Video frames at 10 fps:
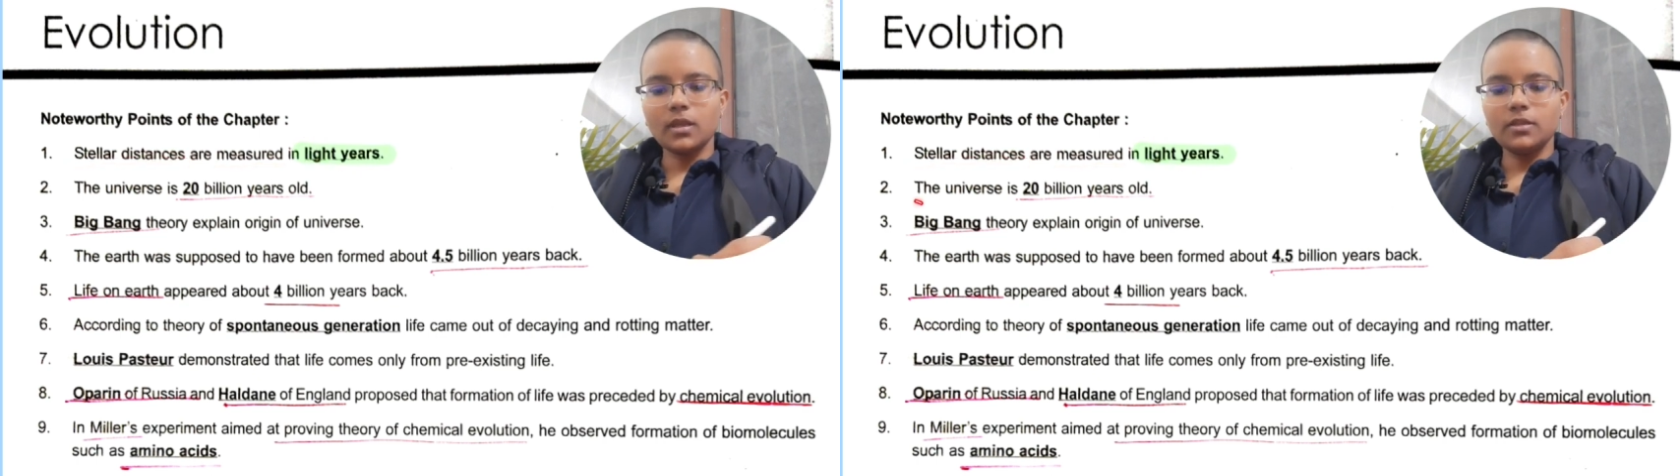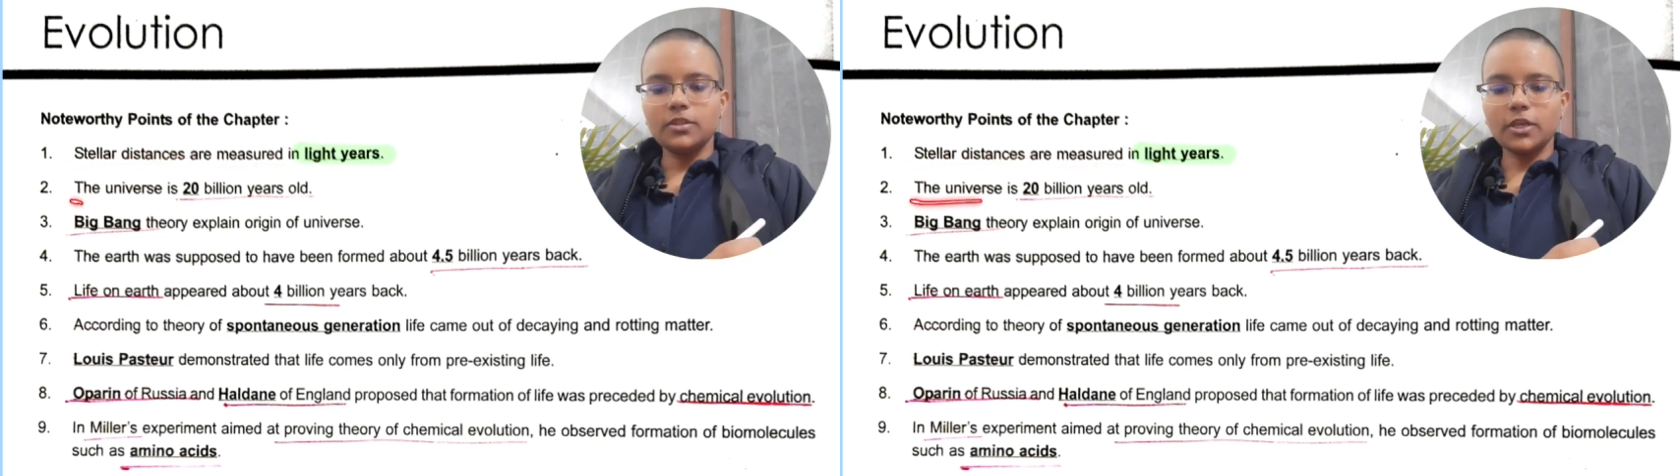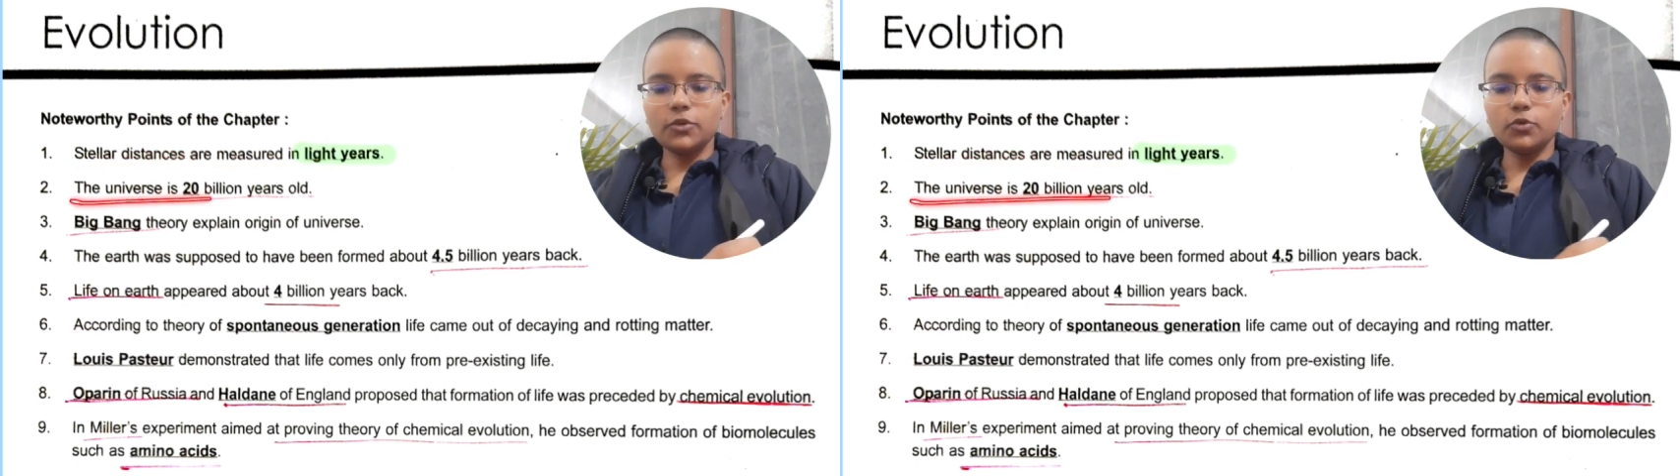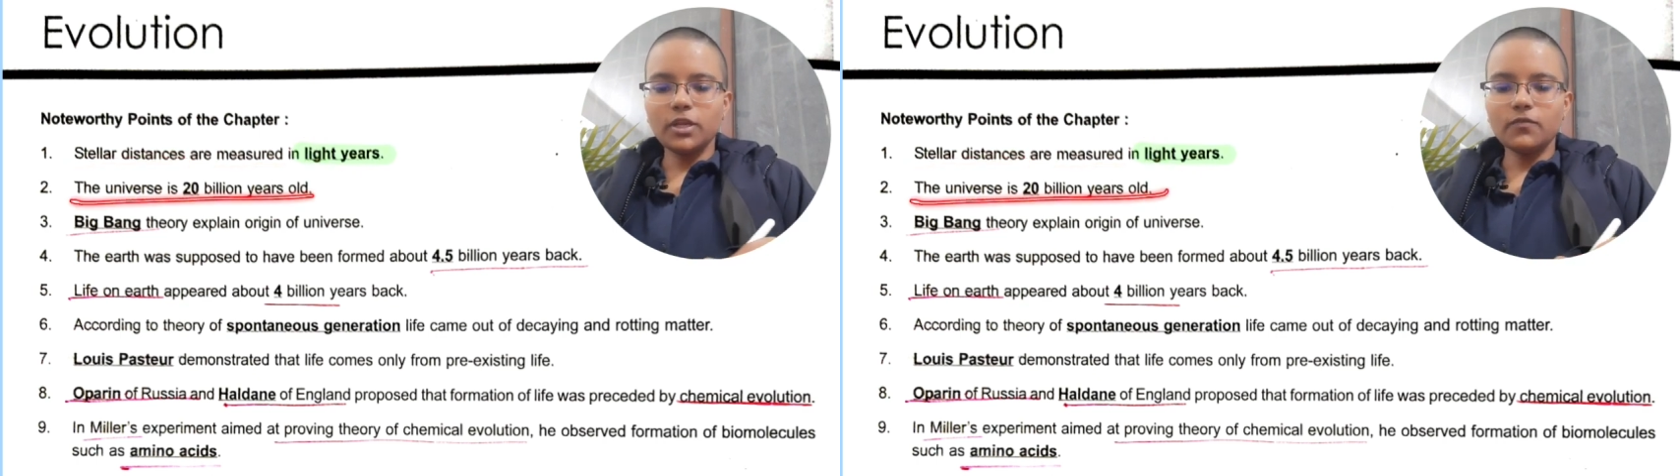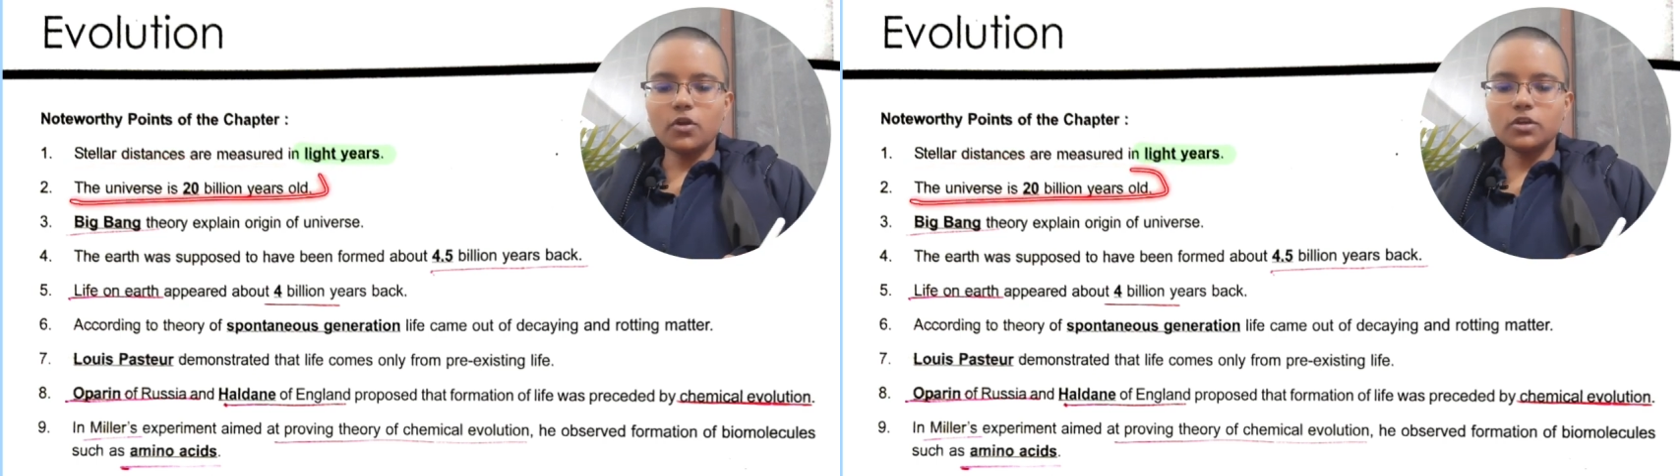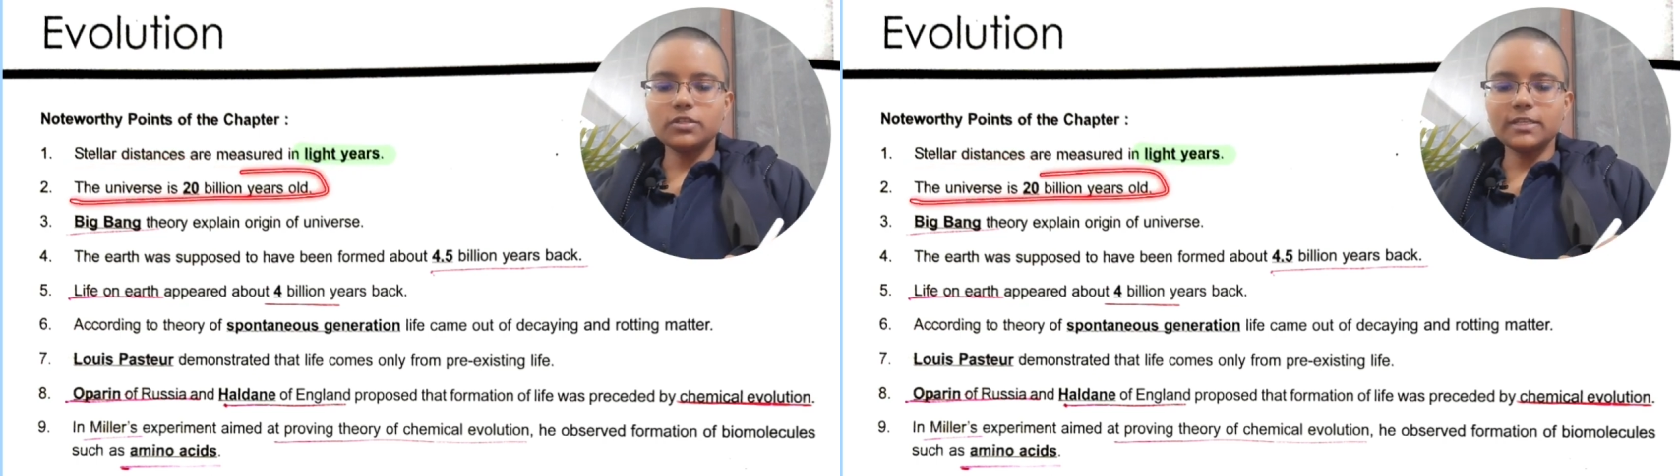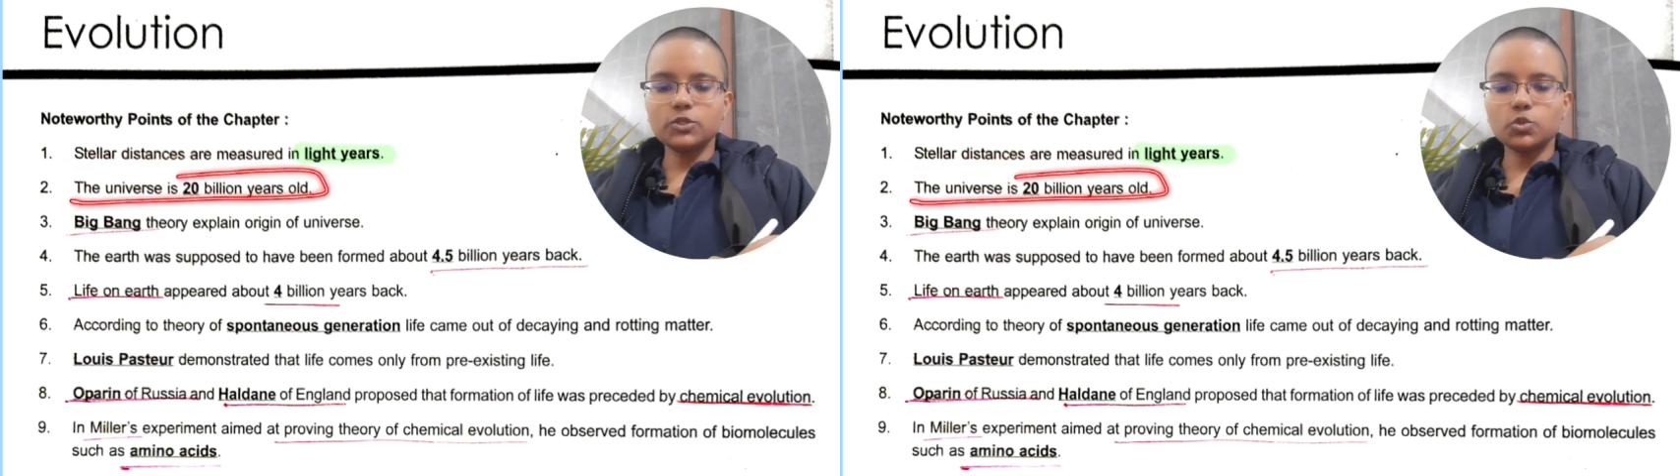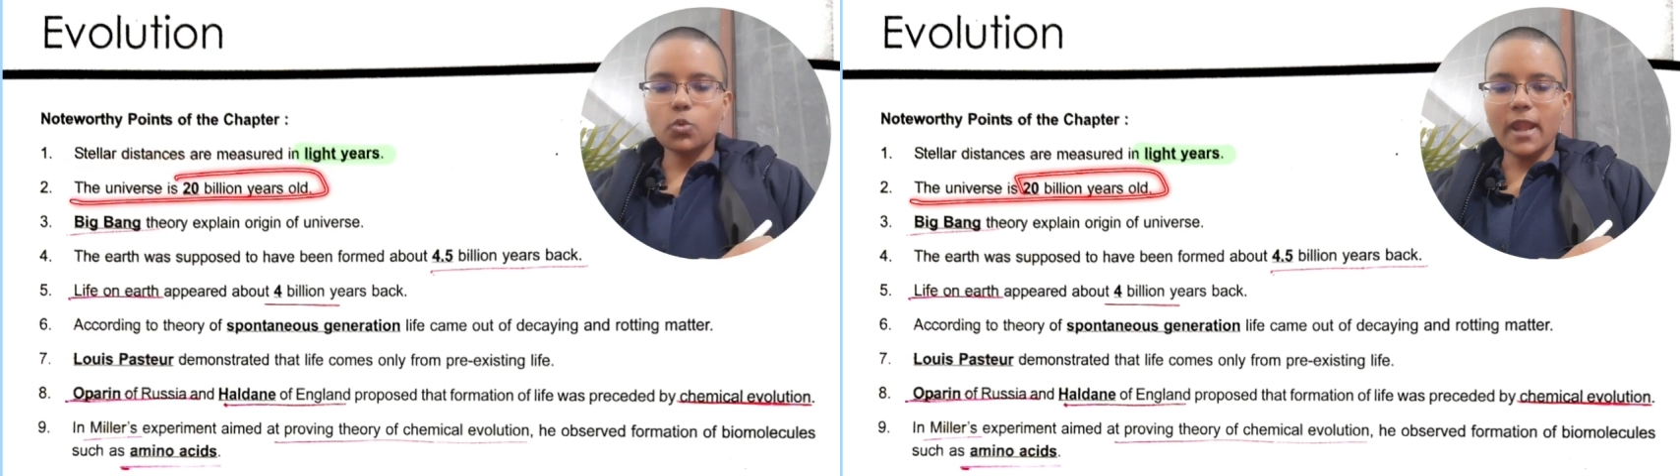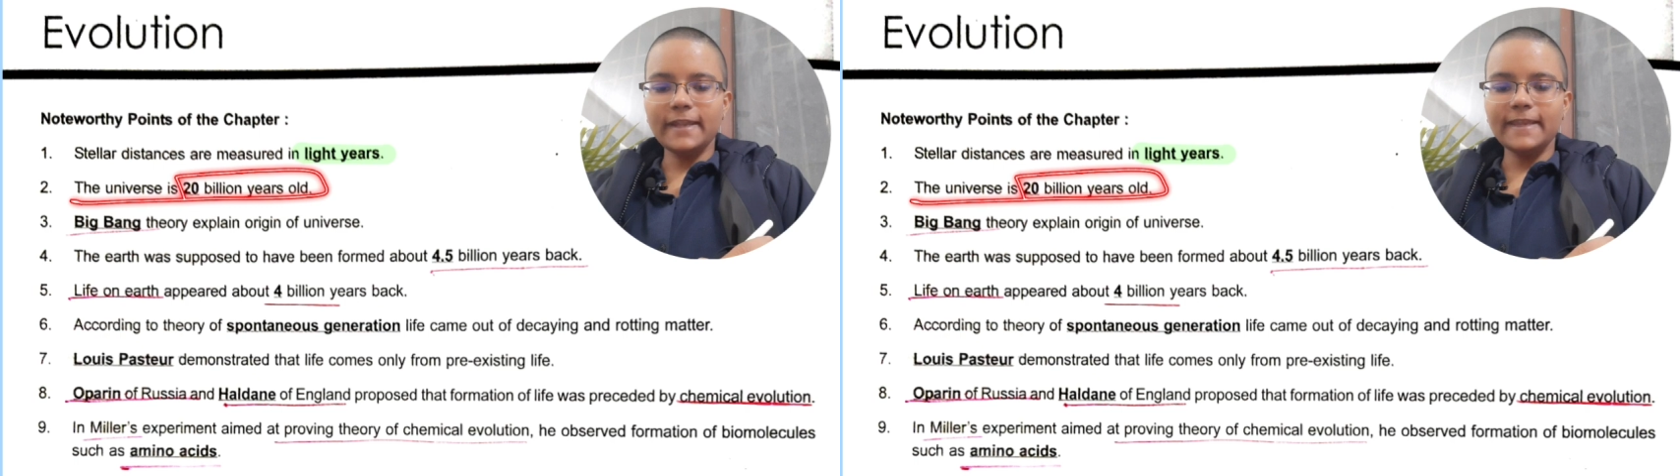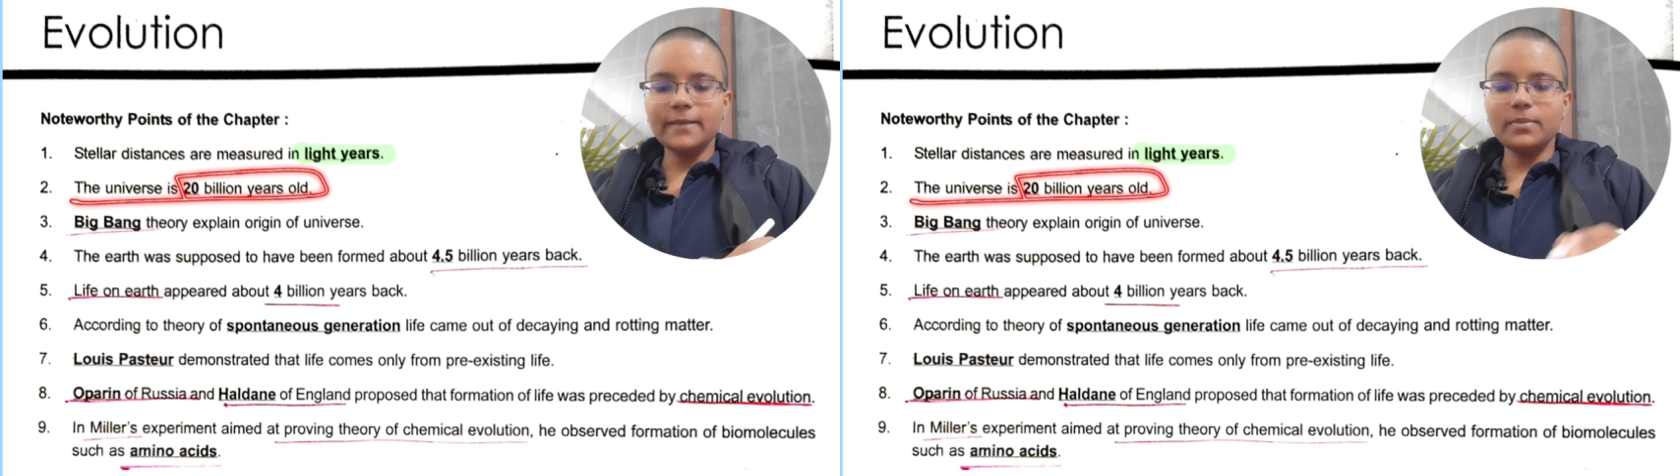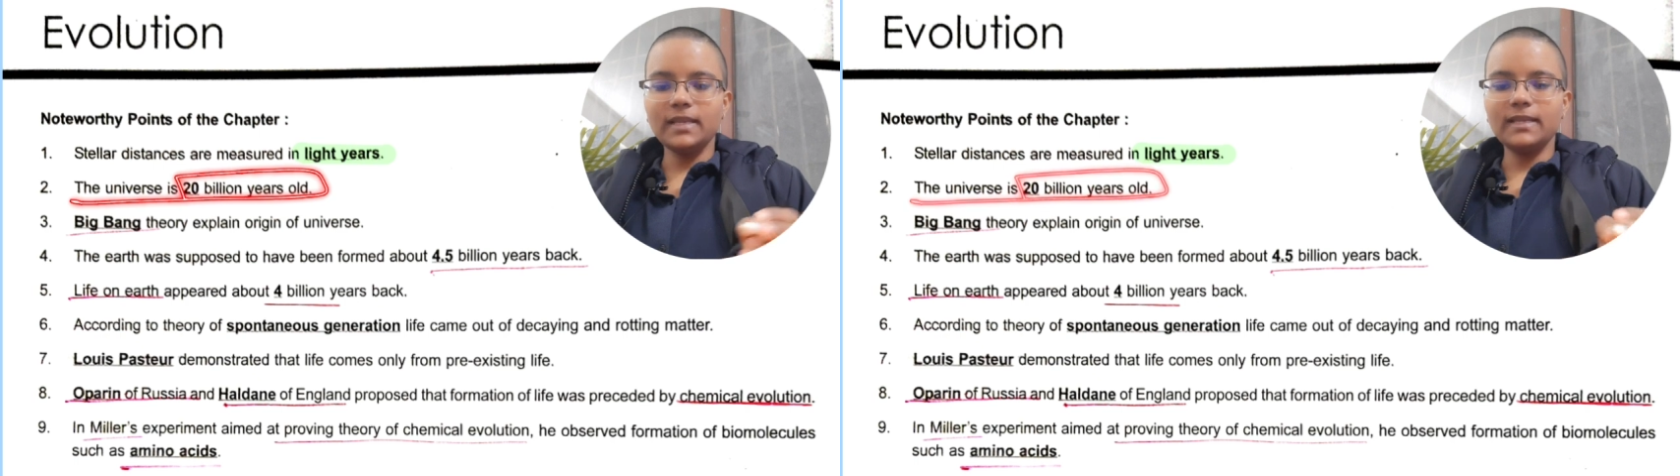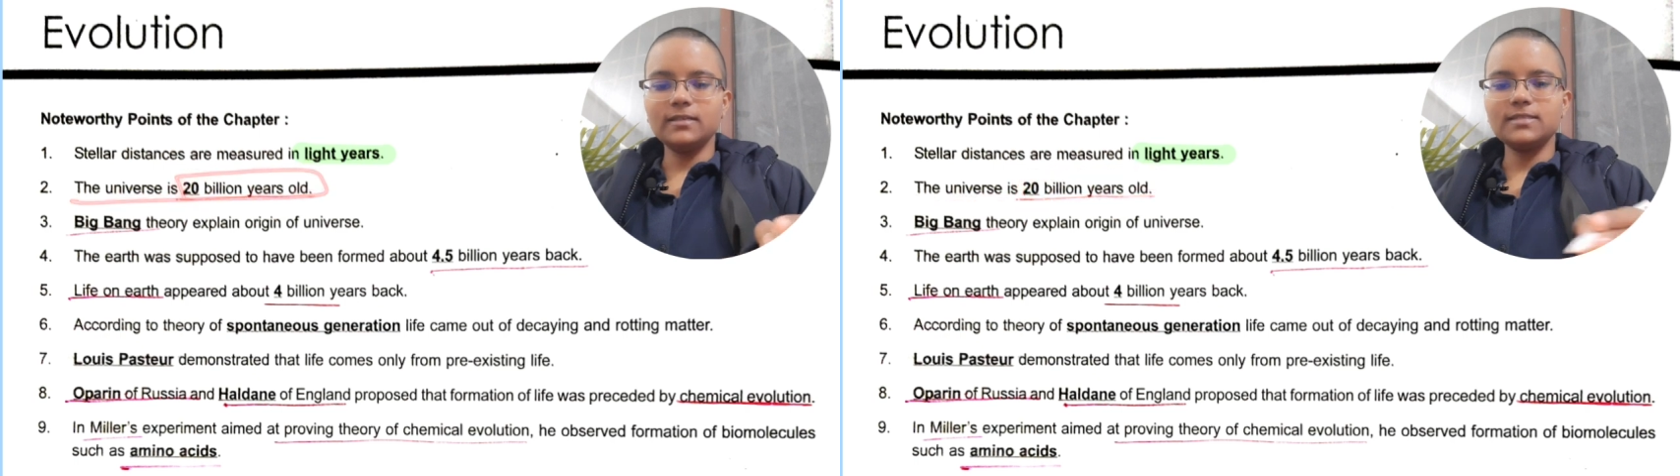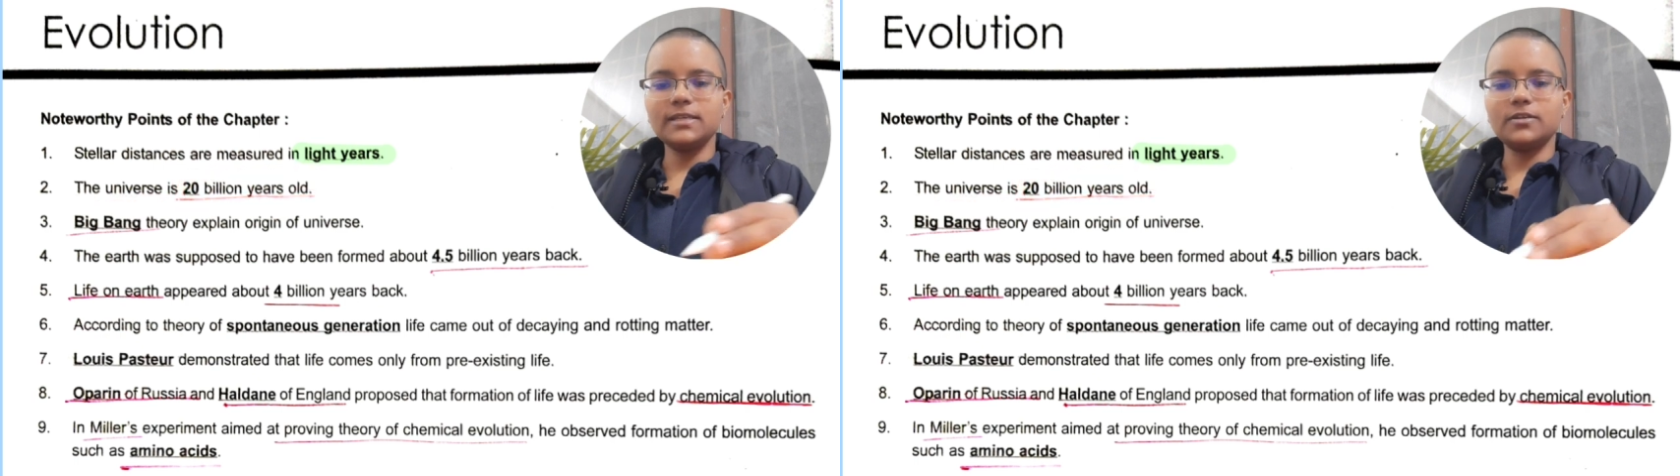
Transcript: The universe is 20 billion